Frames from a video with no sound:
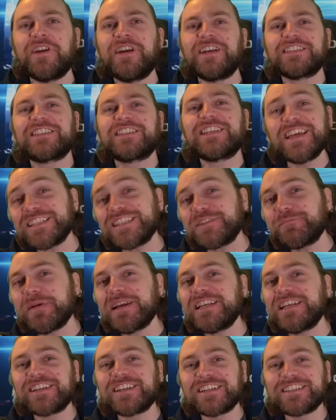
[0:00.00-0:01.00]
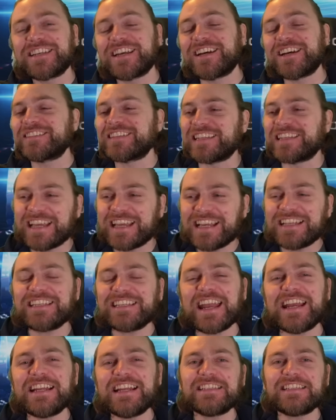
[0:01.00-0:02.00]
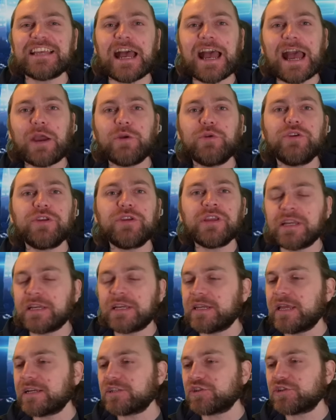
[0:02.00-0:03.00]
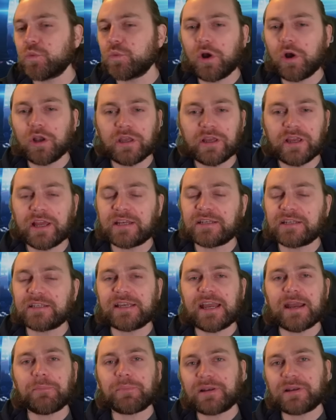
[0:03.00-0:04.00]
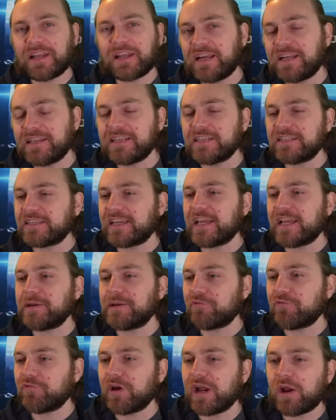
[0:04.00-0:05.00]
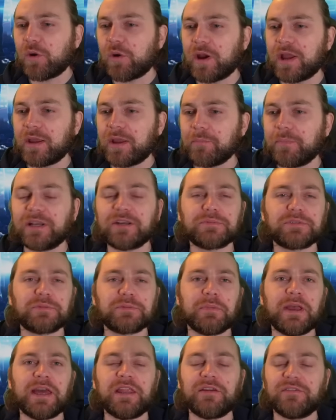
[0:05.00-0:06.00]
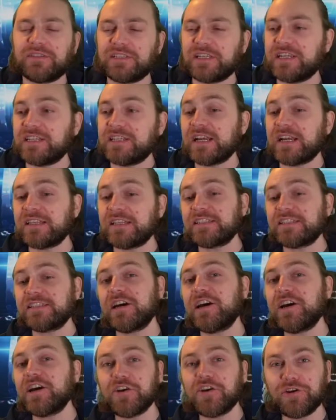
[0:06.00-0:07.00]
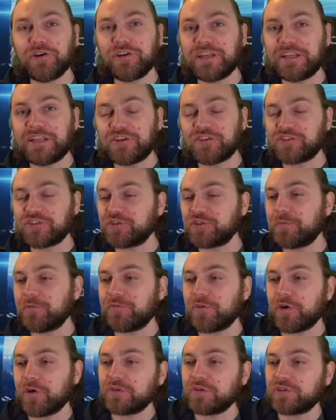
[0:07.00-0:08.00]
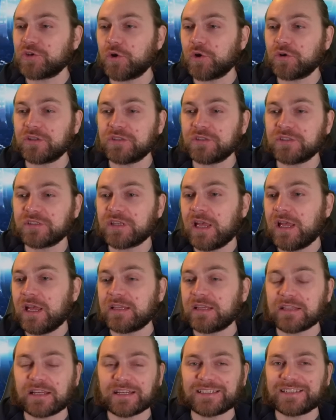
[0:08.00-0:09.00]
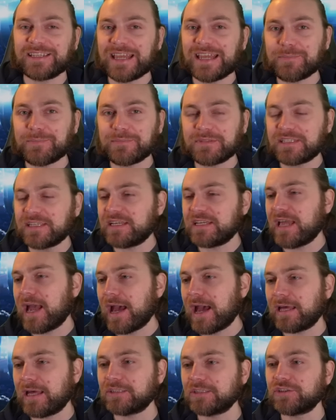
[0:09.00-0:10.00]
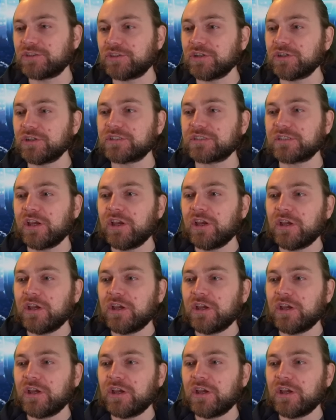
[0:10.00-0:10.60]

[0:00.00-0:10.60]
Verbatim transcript: So that's Space Cartels. Let's get into how you can connect your wallet and get playing this game right away and pick up some NFTs and start earning some of those tokens like DMT and Dust.